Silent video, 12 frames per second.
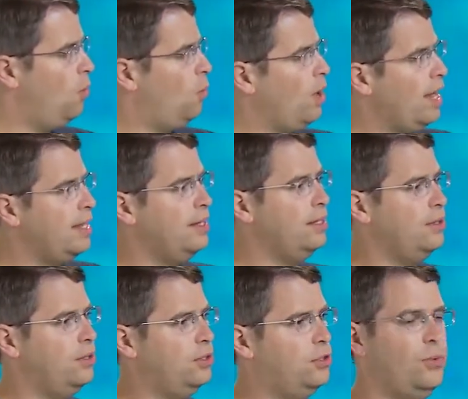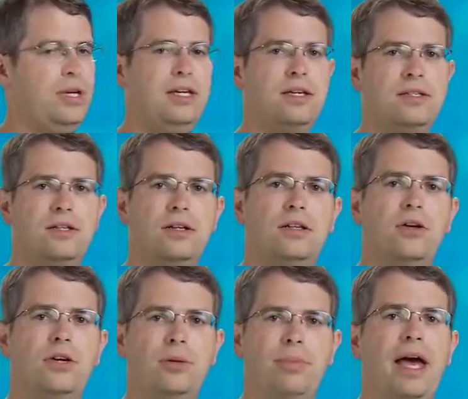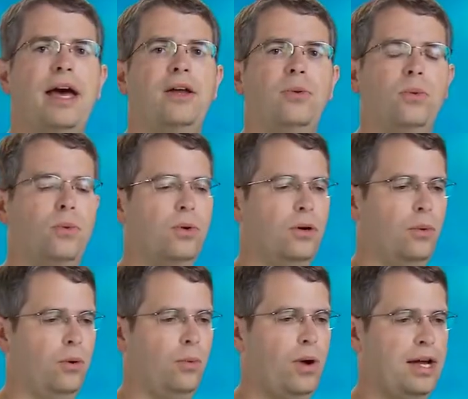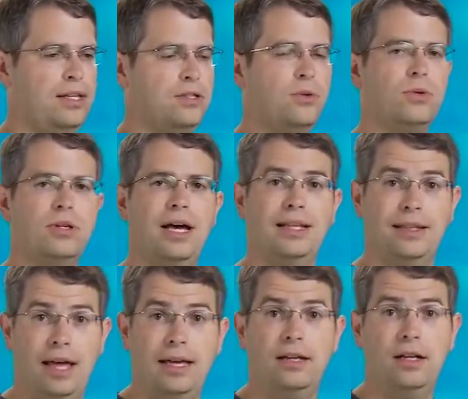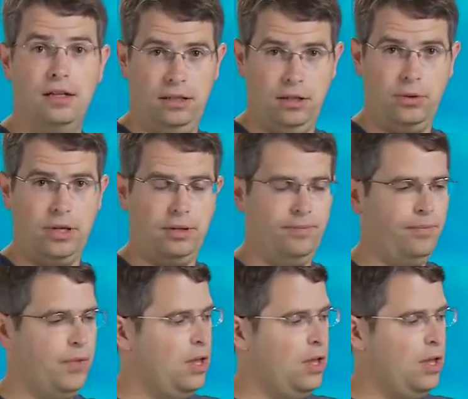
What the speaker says: Why do we consider cloaking bad, or why does Google not like cloaking?